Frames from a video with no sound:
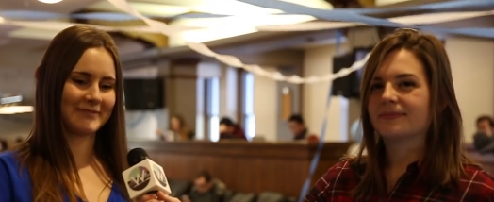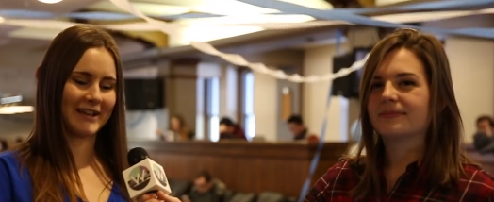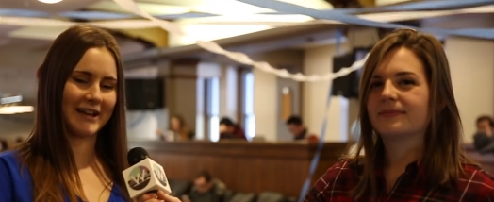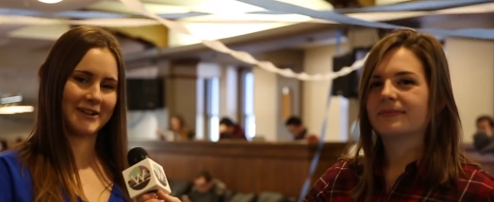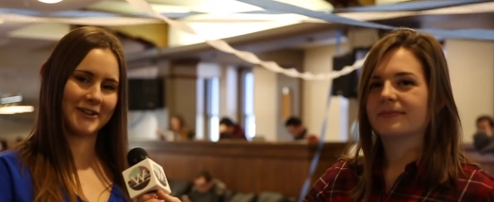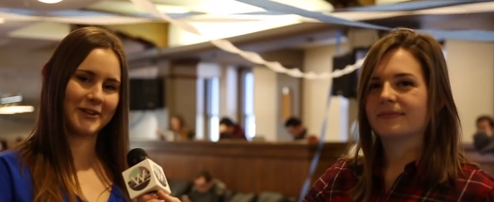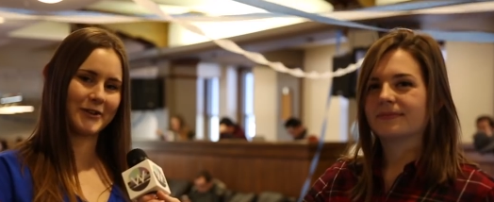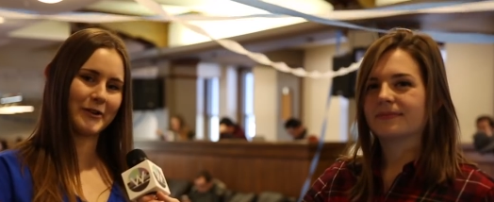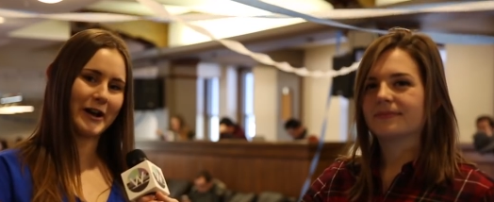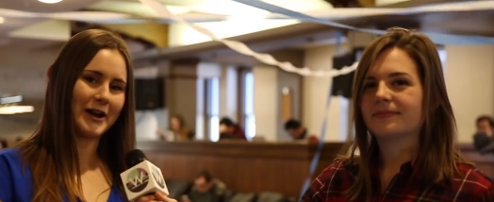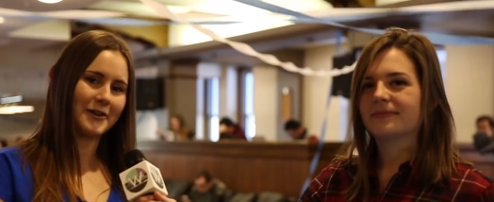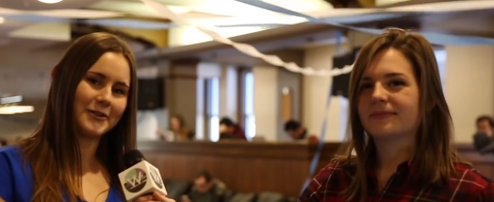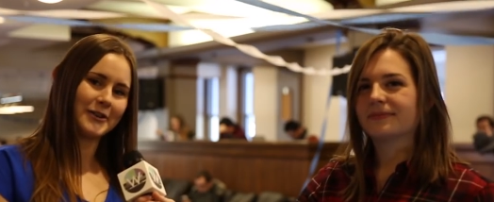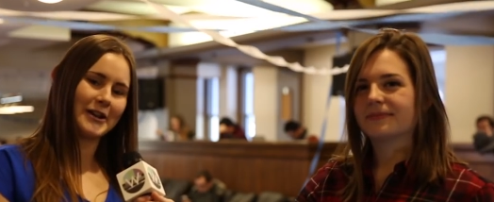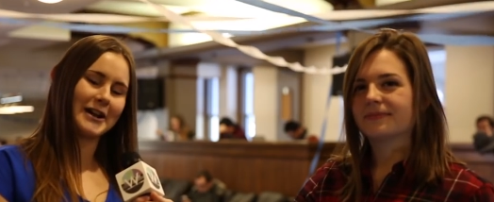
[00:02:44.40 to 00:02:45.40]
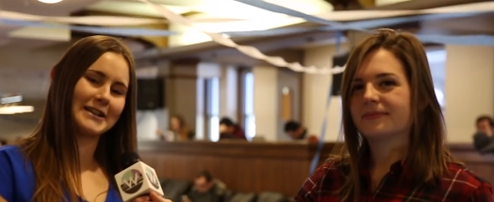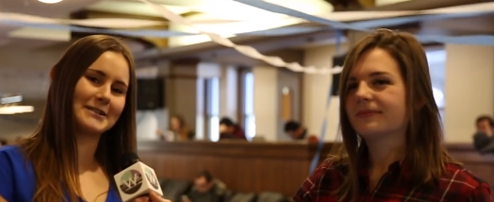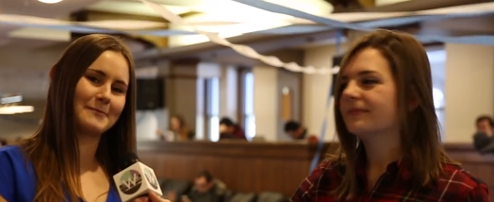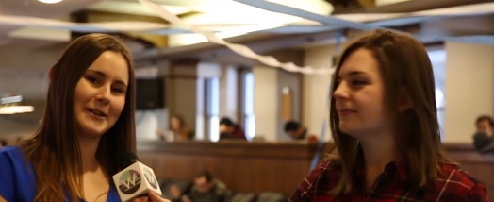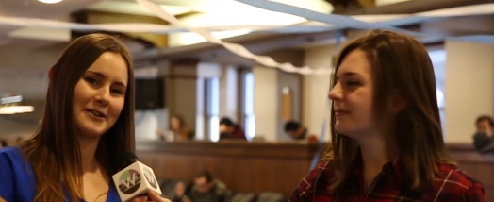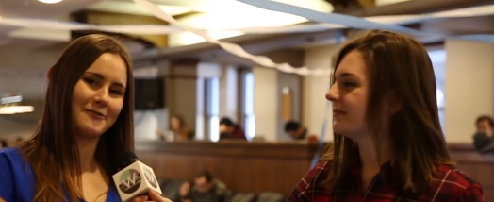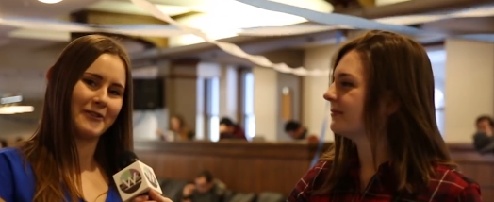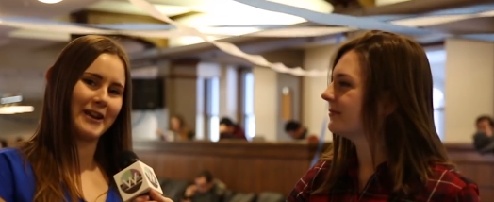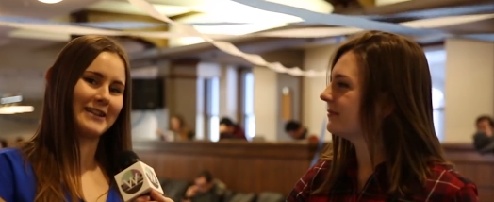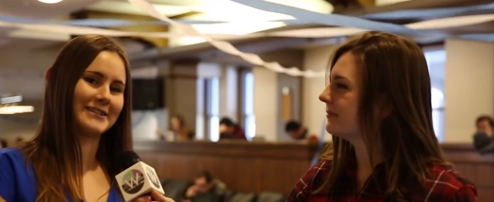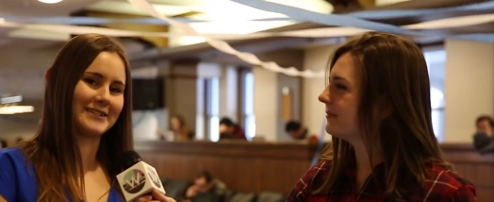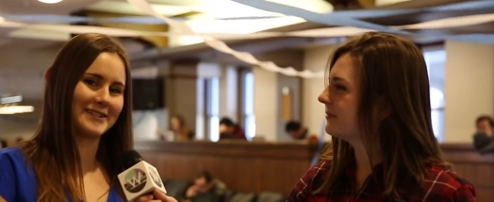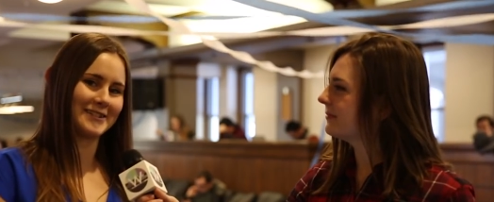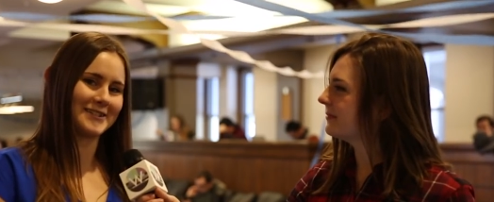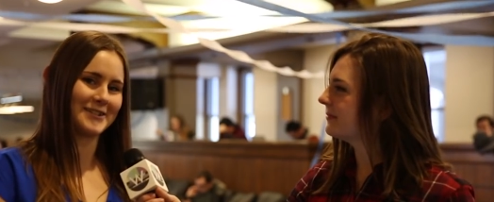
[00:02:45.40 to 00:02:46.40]
Speaker 1: I don't know how you guys make
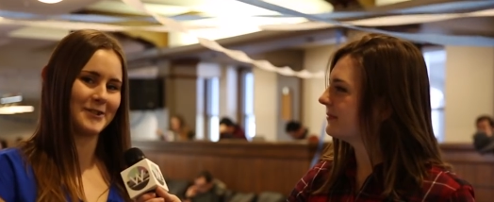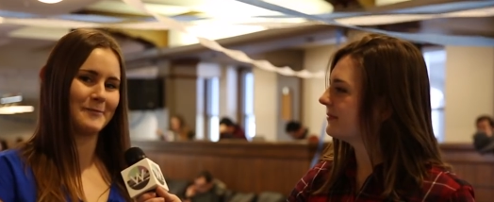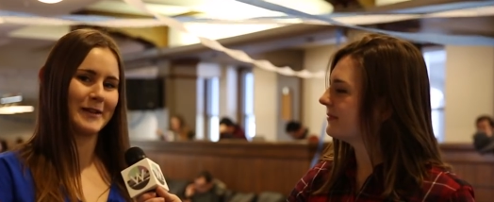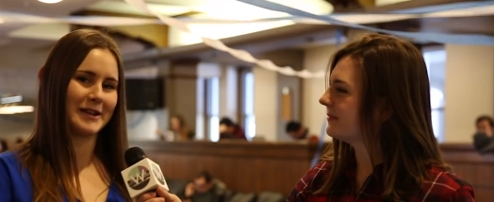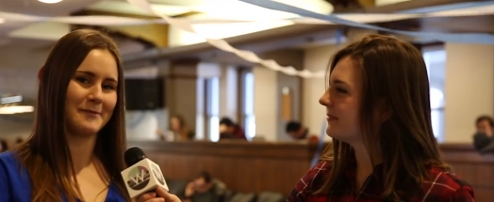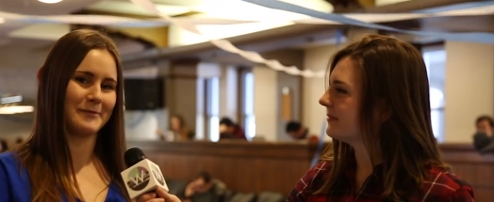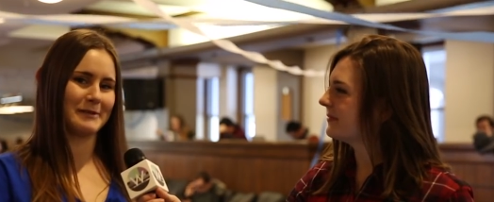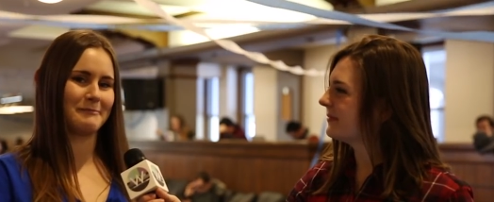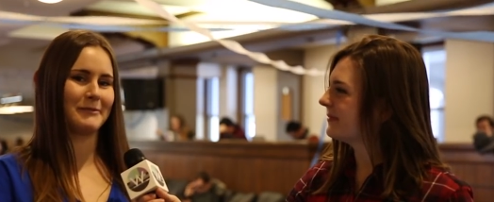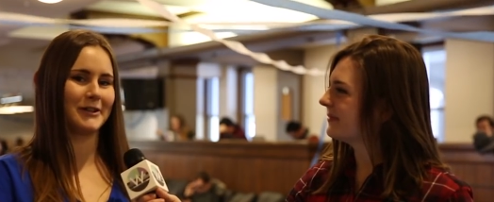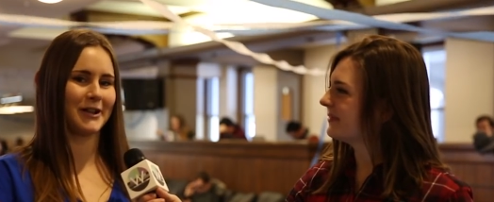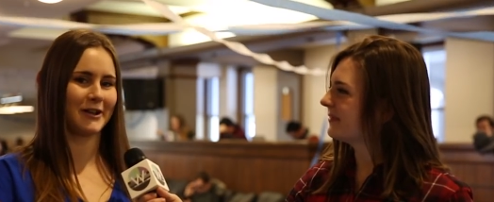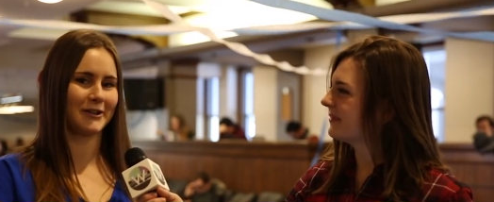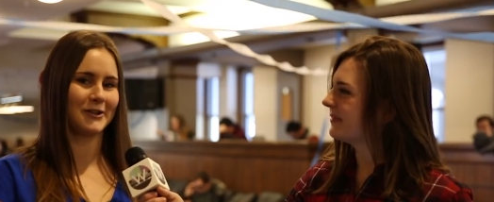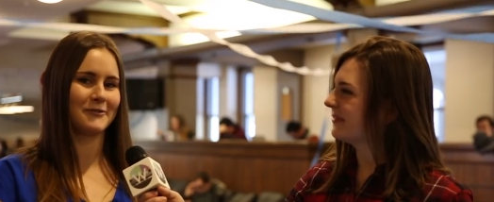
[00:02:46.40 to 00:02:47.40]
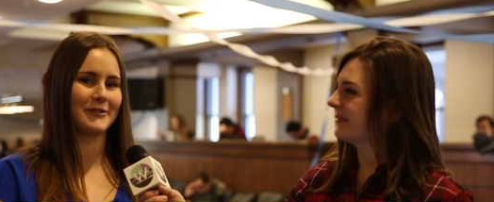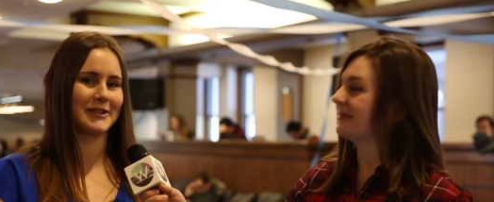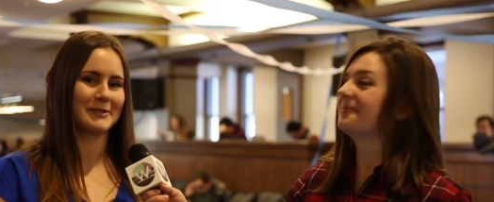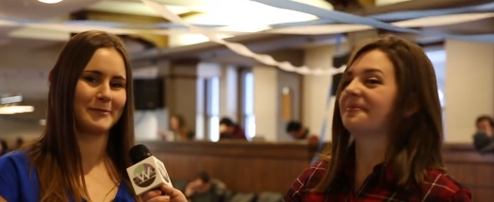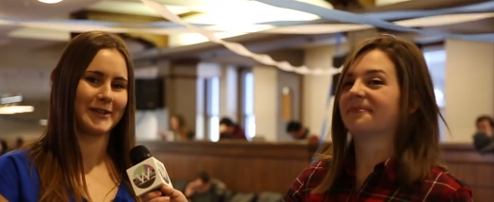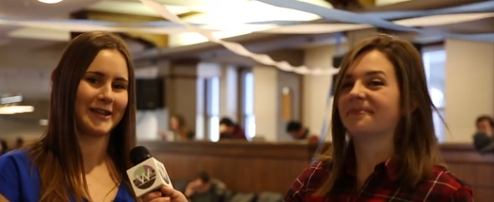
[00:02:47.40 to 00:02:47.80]
friends. There's too many people all over the